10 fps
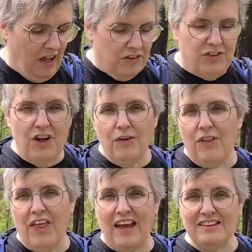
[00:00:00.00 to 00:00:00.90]
So
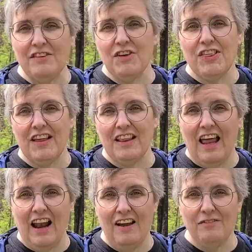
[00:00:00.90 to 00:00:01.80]
that's everything
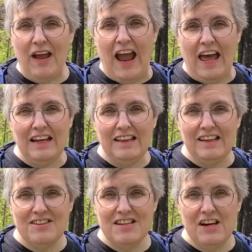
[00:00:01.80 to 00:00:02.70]
that I've added
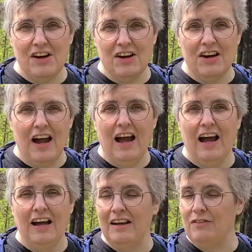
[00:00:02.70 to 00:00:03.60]
this year.
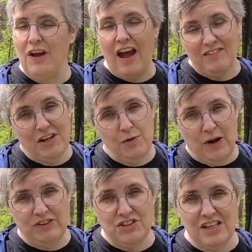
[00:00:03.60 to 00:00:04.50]
If you have any
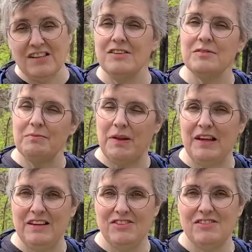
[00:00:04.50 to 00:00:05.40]
questions,
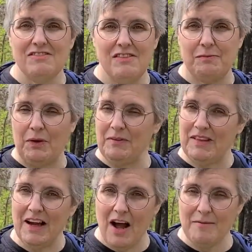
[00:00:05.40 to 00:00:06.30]
please put them in
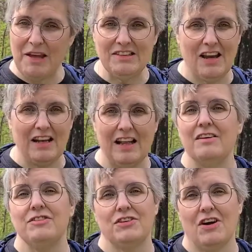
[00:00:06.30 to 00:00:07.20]
the comments. I'd
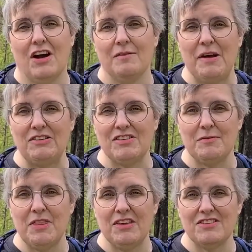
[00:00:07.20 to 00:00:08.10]
love to talk about
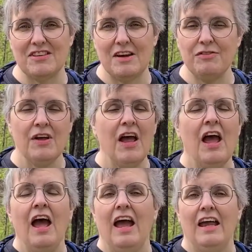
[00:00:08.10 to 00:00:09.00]
some of this stuff.
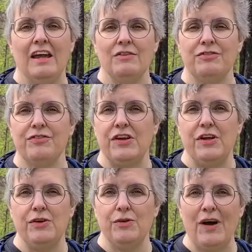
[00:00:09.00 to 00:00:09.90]
If
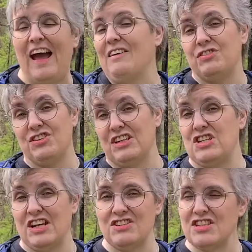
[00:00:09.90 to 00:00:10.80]
you have
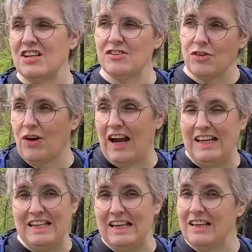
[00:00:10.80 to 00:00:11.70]
suggestions or
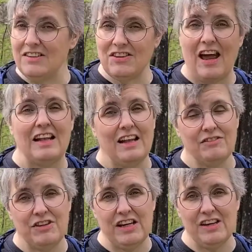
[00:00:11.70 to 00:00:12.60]
ideas, I'd
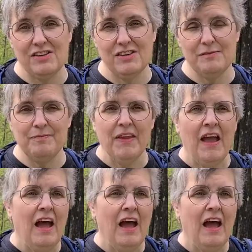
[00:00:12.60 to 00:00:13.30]
love to hear them.